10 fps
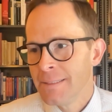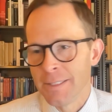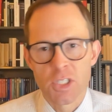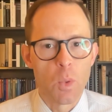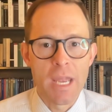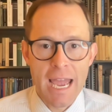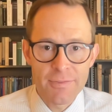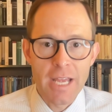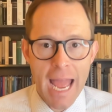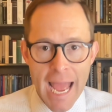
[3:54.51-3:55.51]
And so we have
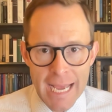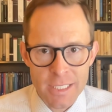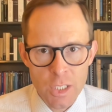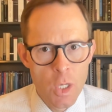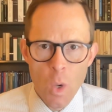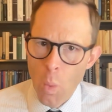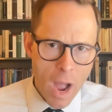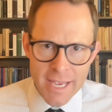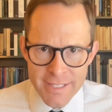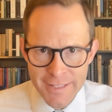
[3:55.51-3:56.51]
to ask, why
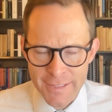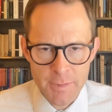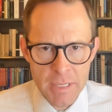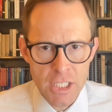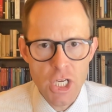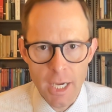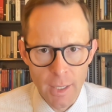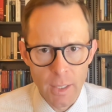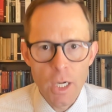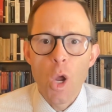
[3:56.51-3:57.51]
is this speech
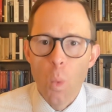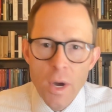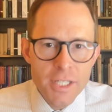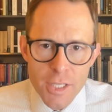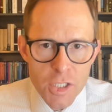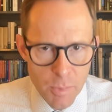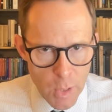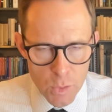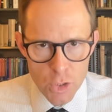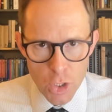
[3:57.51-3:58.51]
here? What is it
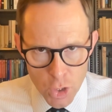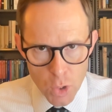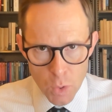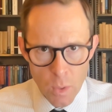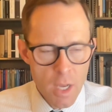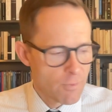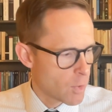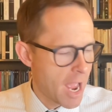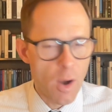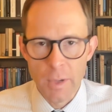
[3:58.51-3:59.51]
supposed to do for
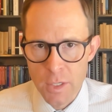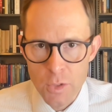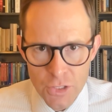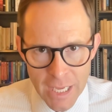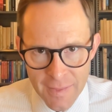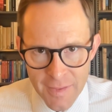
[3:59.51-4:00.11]
how we understand